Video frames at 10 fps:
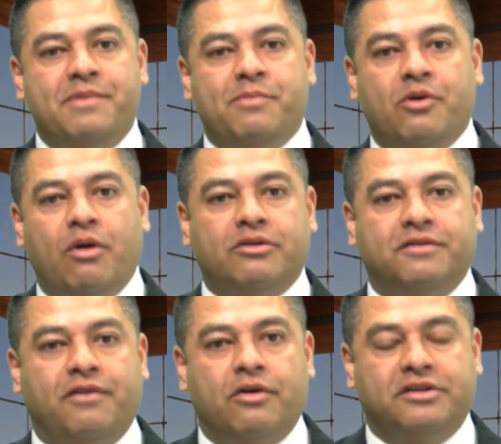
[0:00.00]
people go out
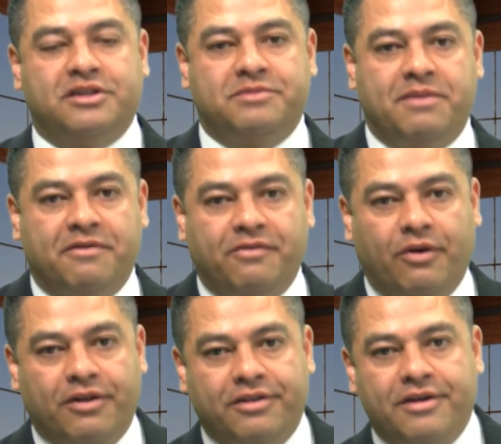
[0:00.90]
to vote on September
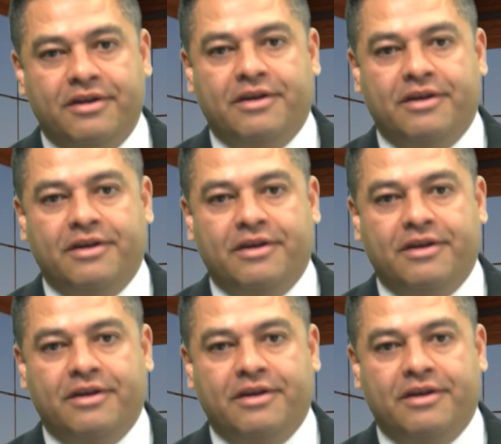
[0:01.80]
4th?